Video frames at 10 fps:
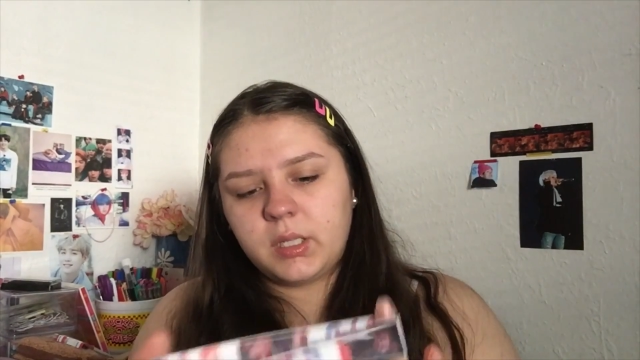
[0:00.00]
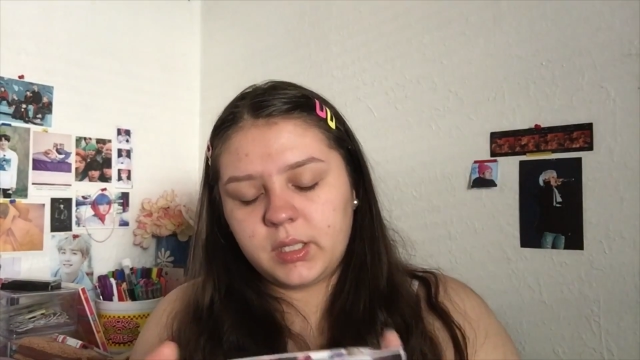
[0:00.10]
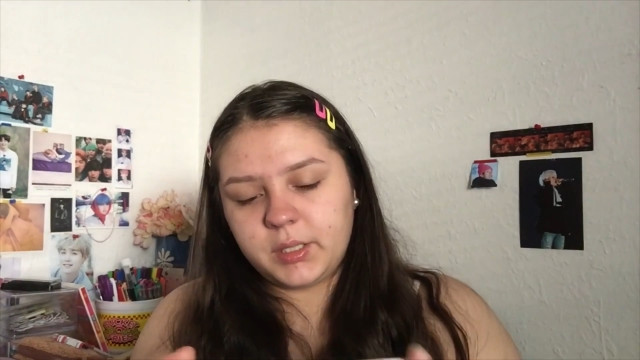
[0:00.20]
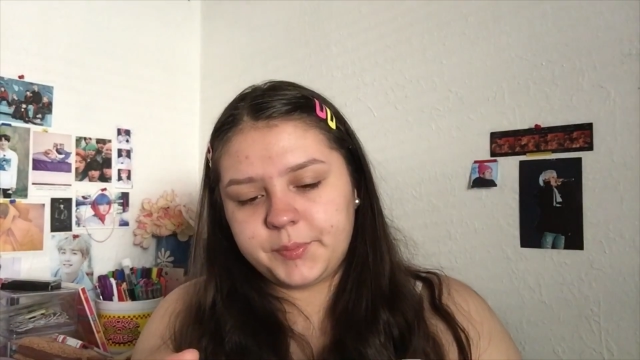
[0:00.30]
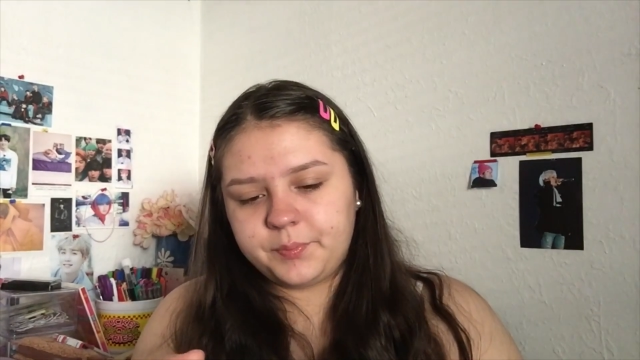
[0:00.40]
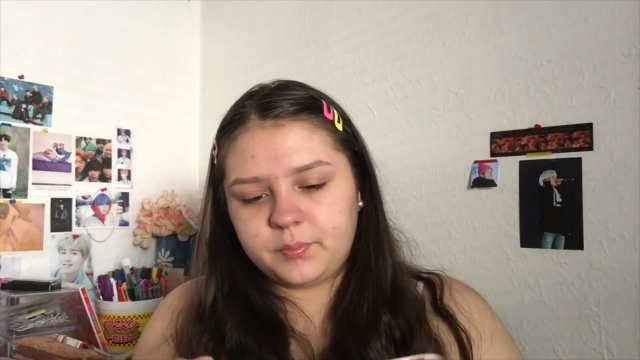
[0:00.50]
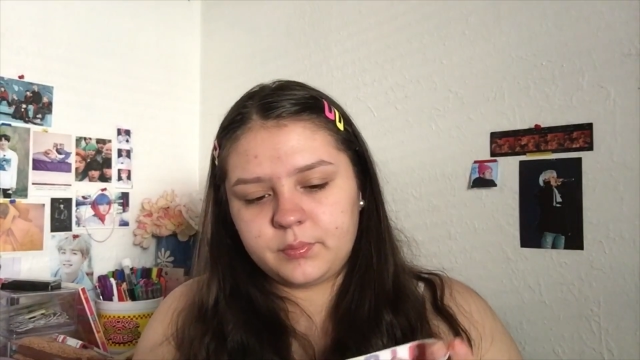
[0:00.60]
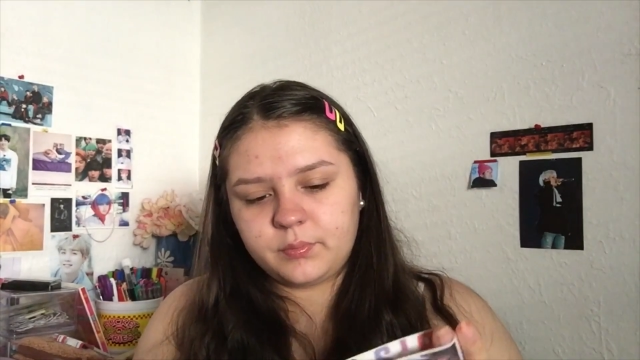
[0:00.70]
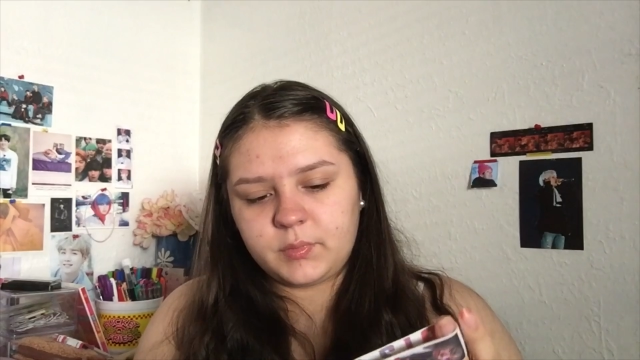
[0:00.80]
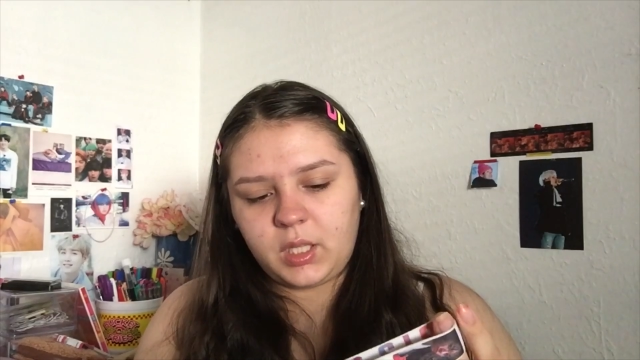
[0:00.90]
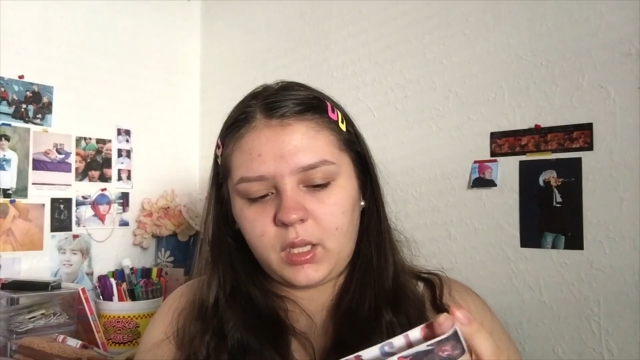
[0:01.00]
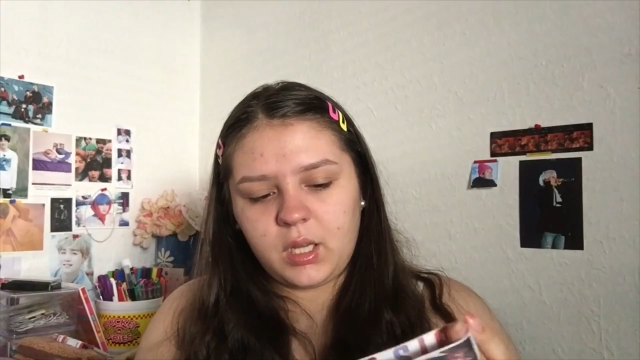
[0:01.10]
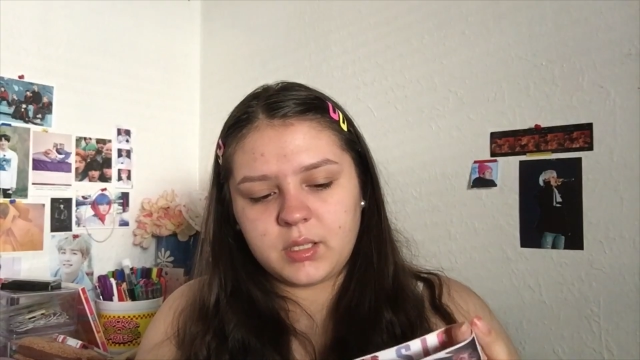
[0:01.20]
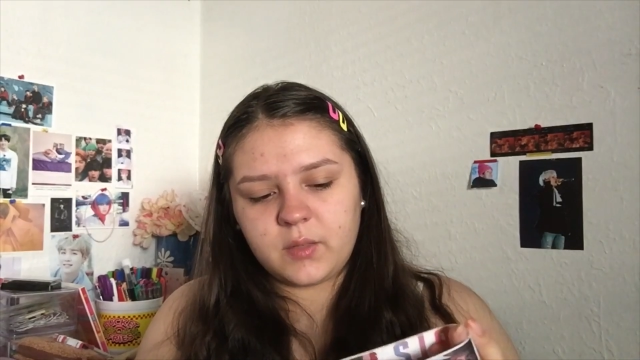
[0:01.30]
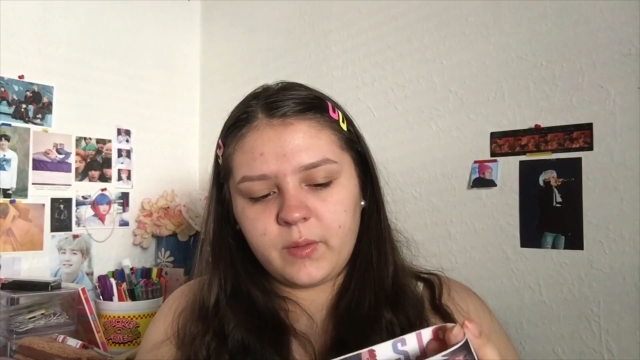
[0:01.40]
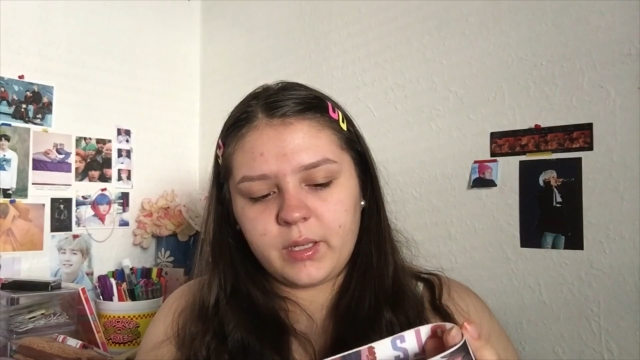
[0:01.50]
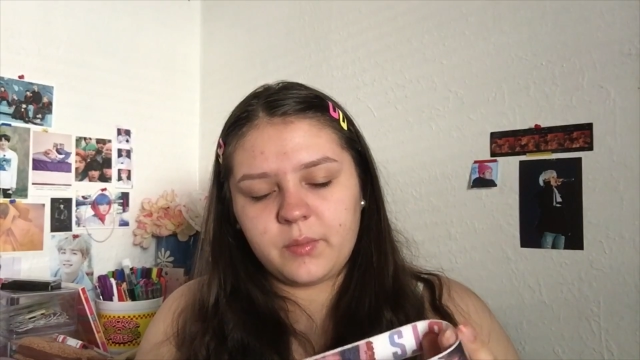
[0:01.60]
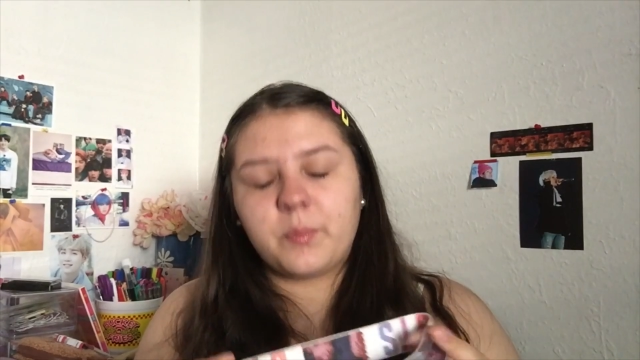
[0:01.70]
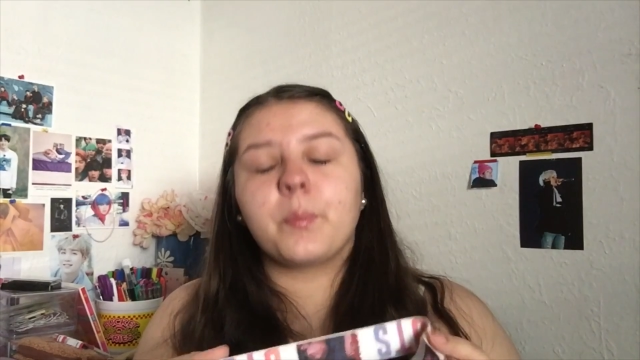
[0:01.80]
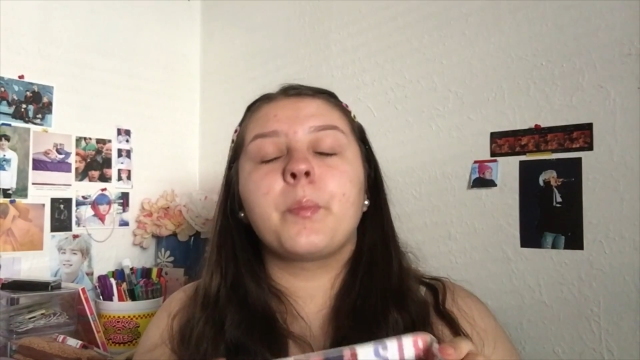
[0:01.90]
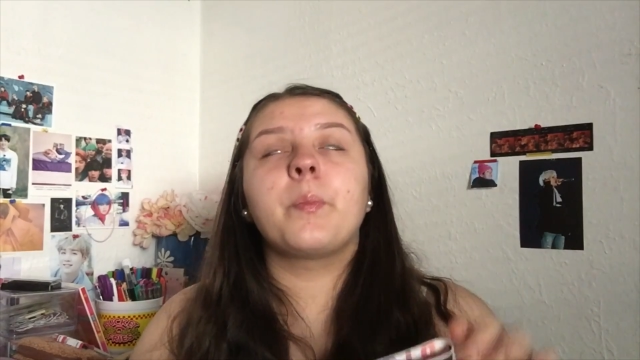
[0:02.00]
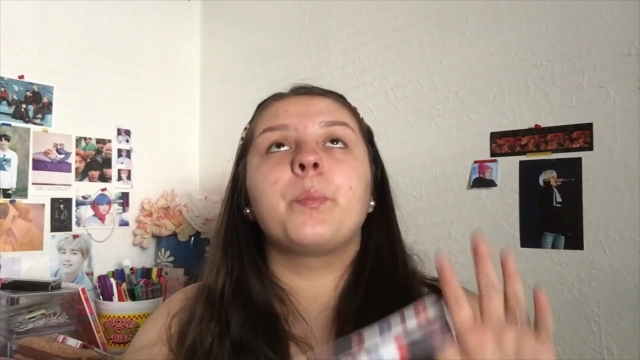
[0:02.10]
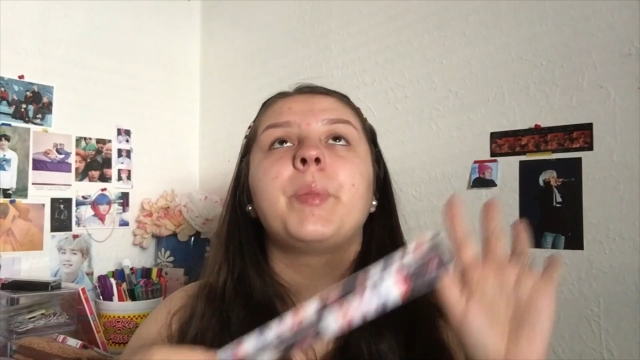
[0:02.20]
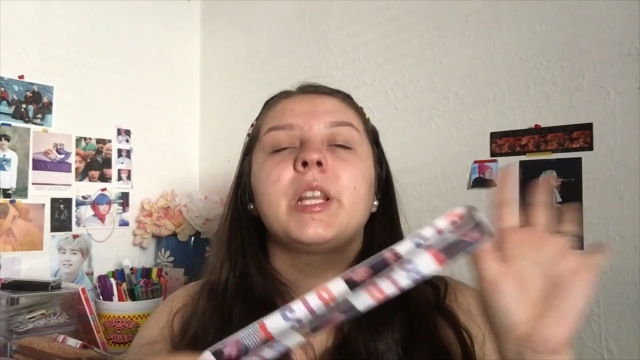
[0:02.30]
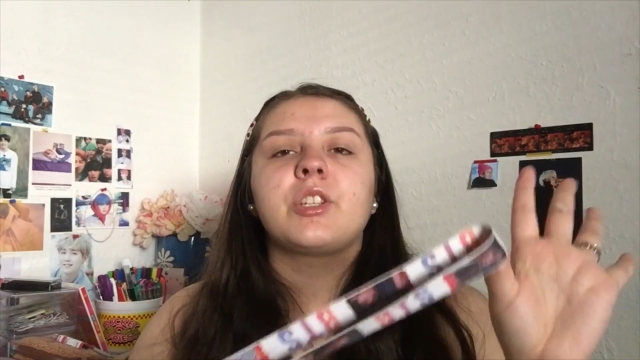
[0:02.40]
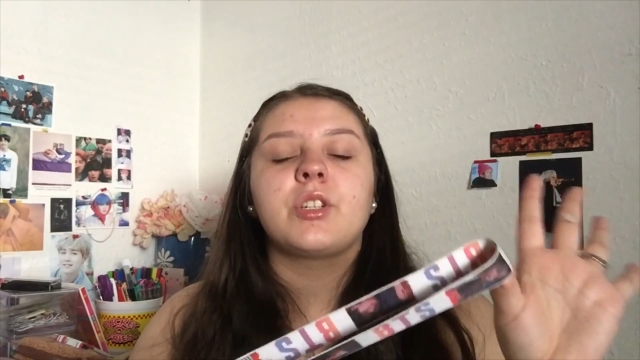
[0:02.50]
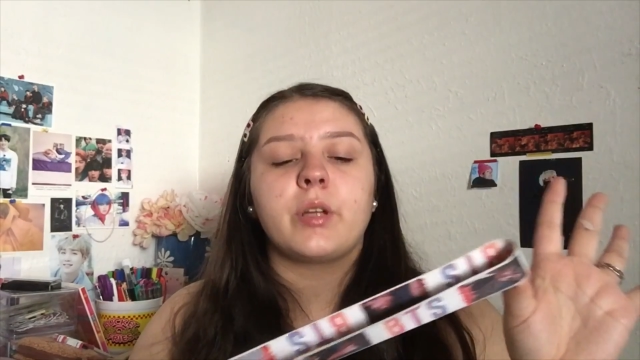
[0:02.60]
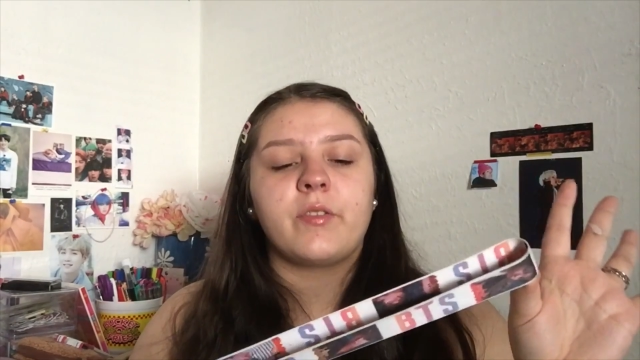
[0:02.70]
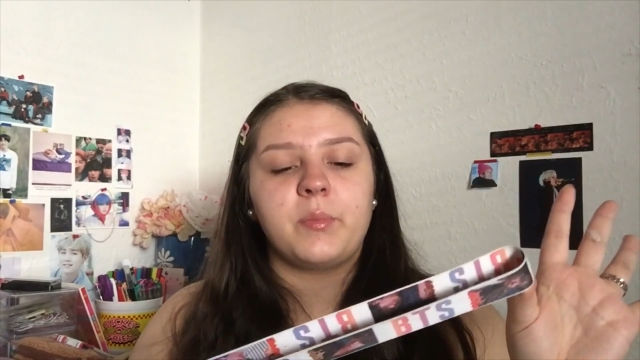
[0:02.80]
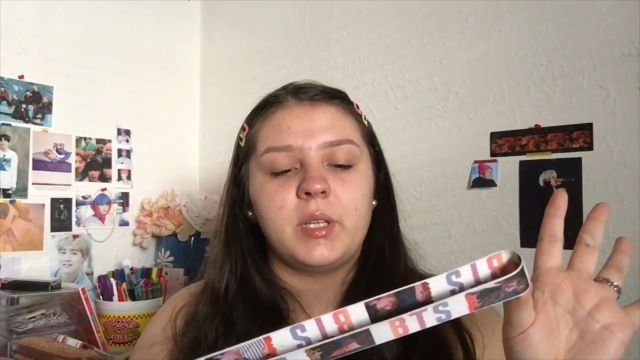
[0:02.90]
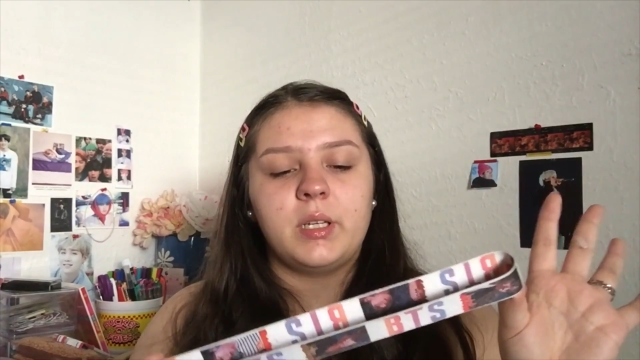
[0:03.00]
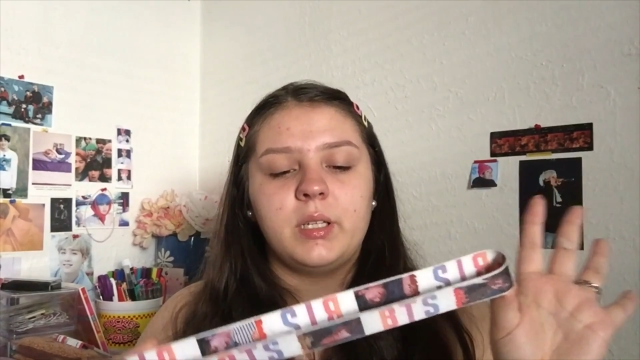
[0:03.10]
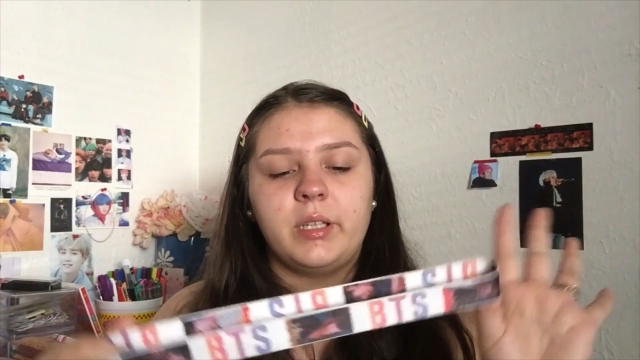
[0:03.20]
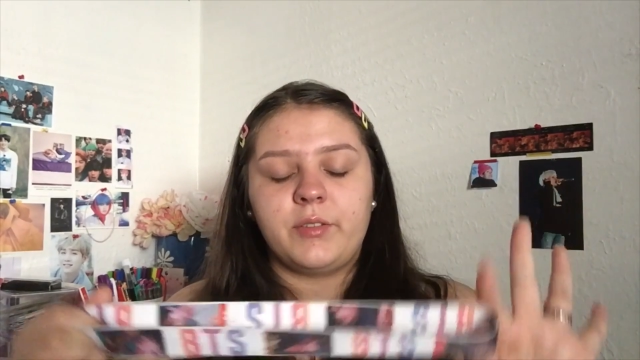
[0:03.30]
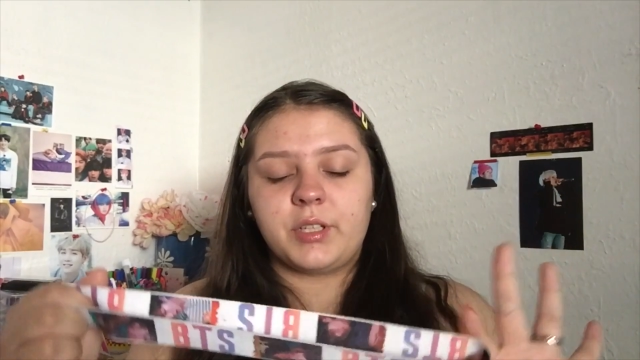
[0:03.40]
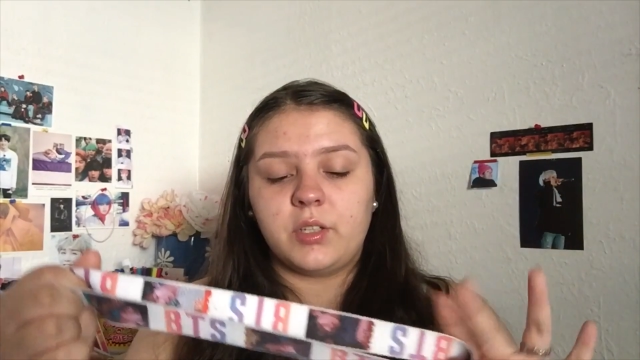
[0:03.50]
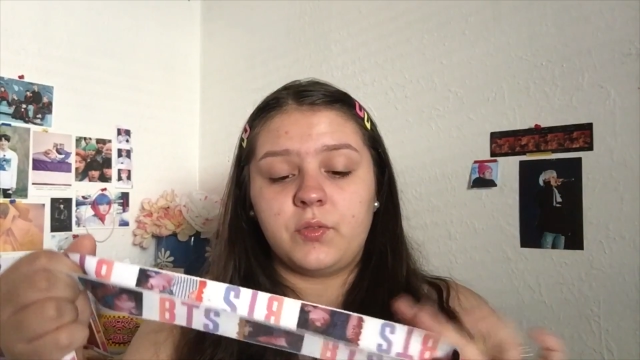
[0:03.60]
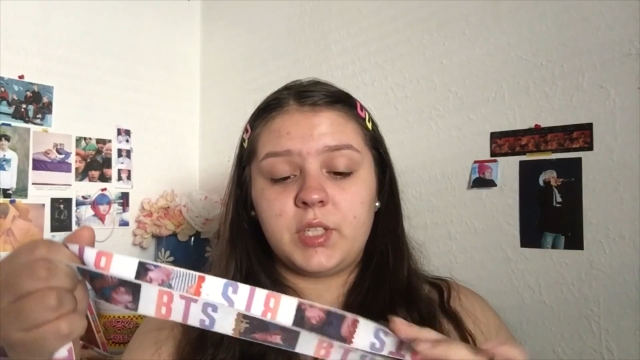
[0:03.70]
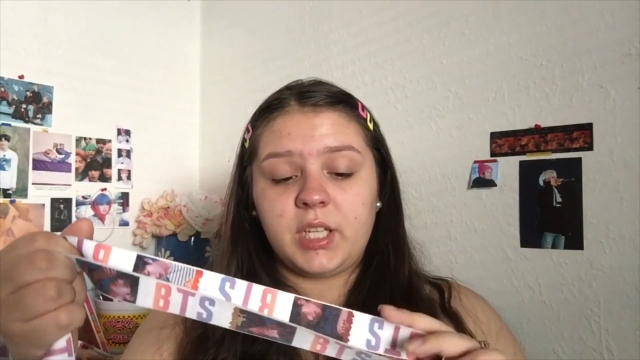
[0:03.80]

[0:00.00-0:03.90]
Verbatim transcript: the, um, the concept pictures are from the Love Yourself